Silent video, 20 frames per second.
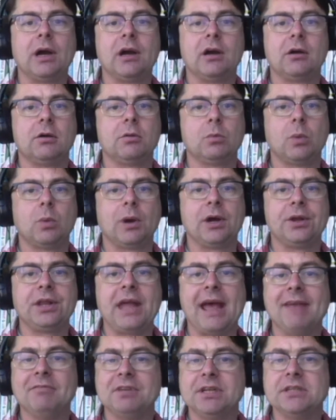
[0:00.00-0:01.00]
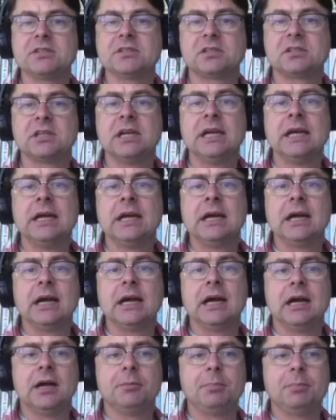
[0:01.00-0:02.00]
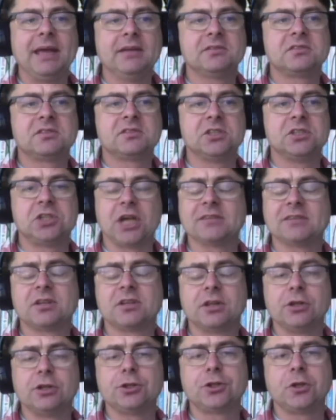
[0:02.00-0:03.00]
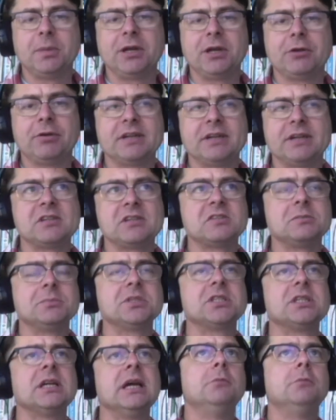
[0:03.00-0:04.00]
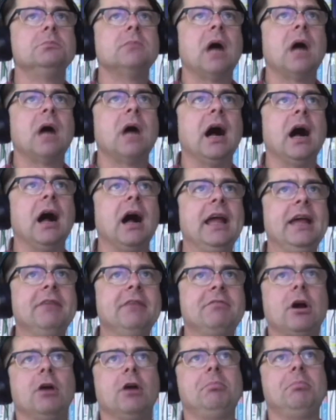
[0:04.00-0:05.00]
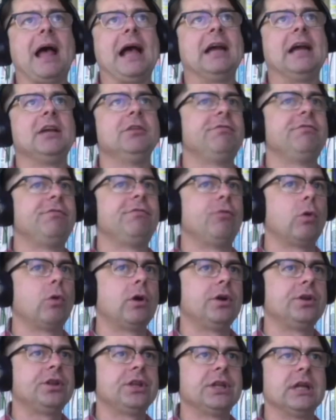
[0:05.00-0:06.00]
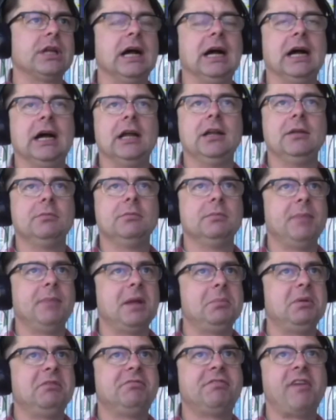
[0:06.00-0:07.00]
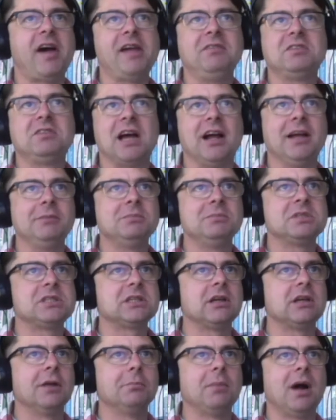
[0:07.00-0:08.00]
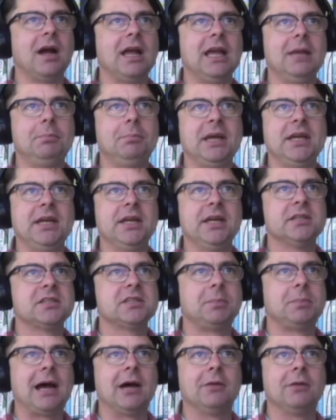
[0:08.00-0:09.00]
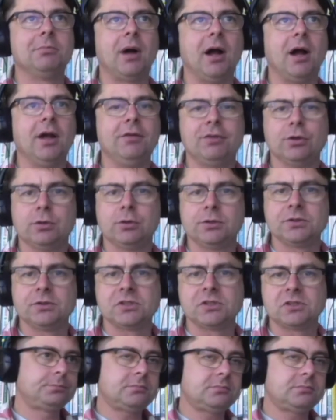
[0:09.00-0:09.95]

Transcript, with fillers: Where the evidence uh, suggests that there should be criticisms. I have gone back and forth uh, maybe five times on my opinions about biofuels.